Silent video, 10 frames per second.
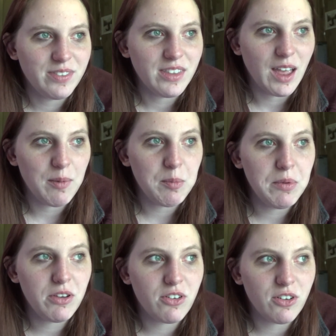I'm a
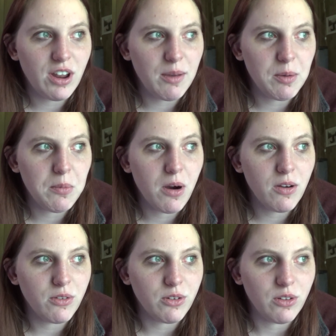mystery, I'm a
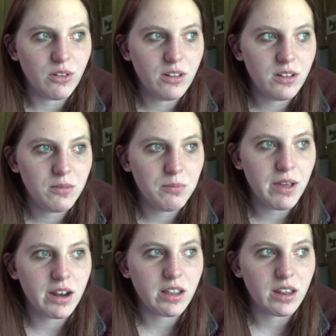marvel,
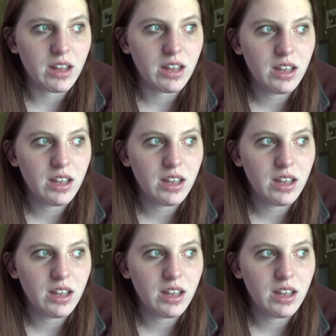medically.